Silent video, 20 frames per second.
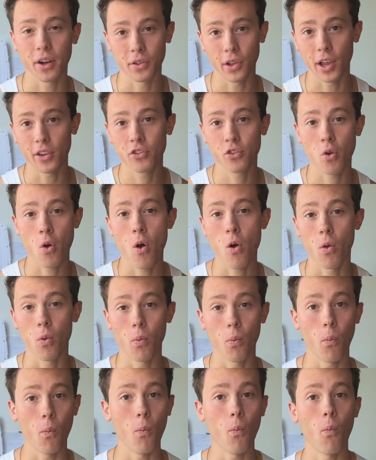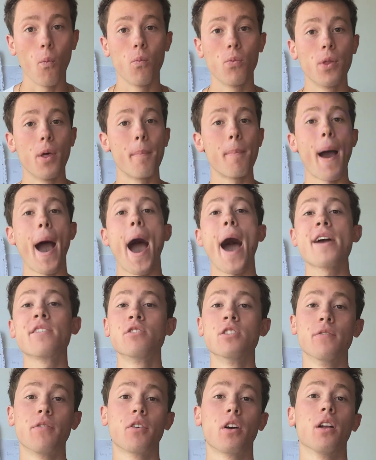cholesterol, the
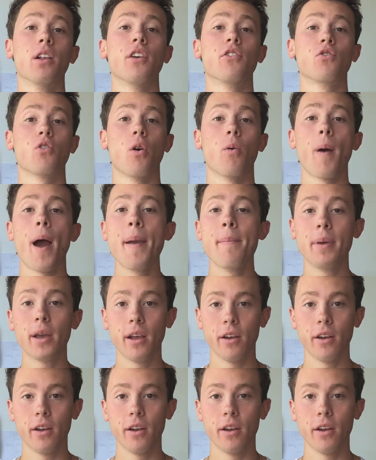pattern of cholesterol, right?